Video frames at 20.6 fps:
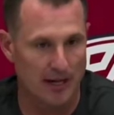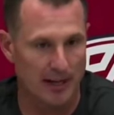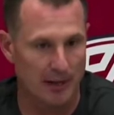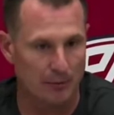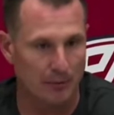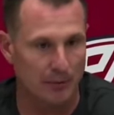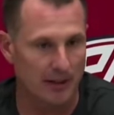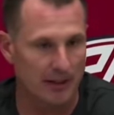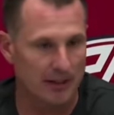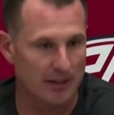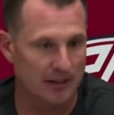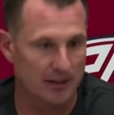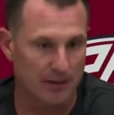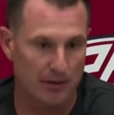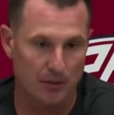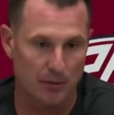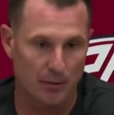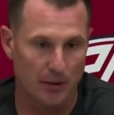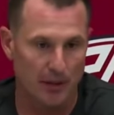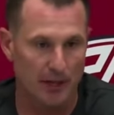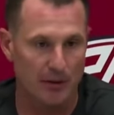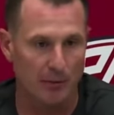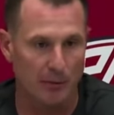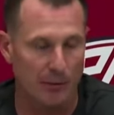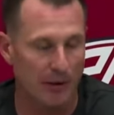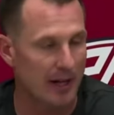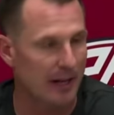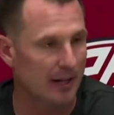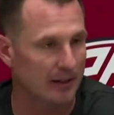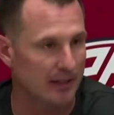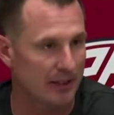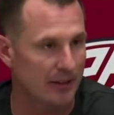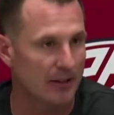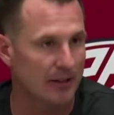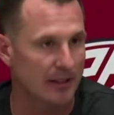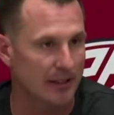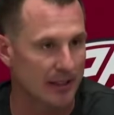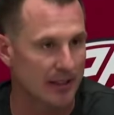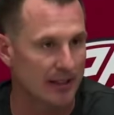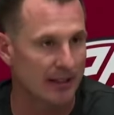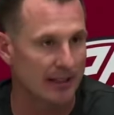had to play a certain way, and we went out there and
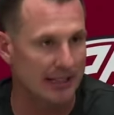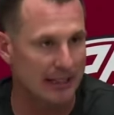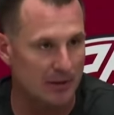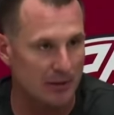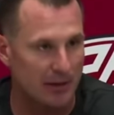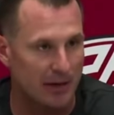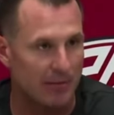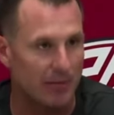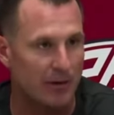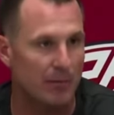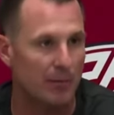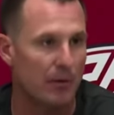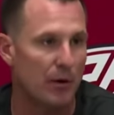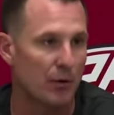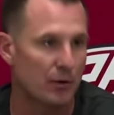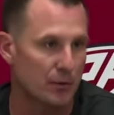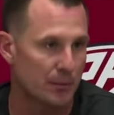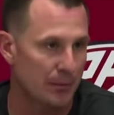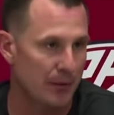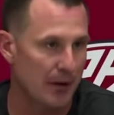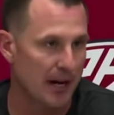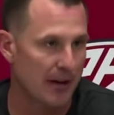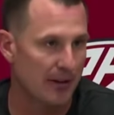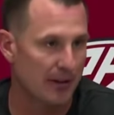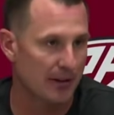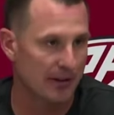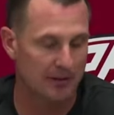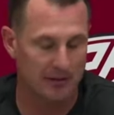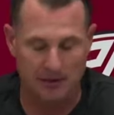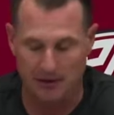did it. That's what I'm the most proud of.